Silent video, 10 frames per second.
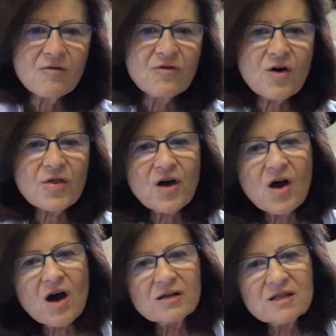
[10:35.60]
For the
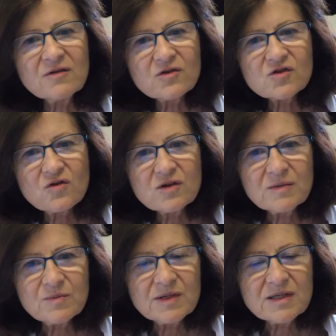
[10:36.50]

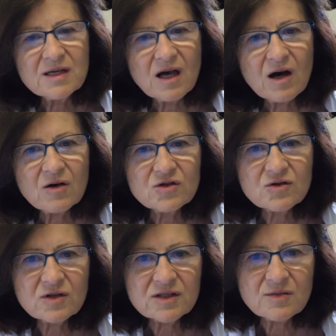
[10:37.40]
antiphospholipid
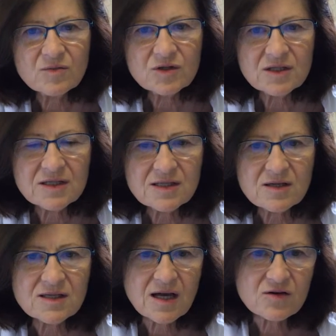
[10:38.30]

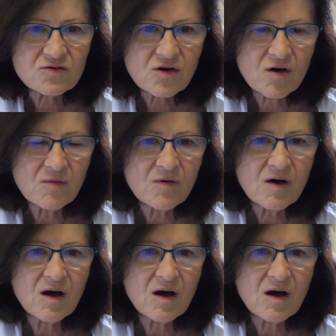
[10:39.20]
autoantibodies syndrome,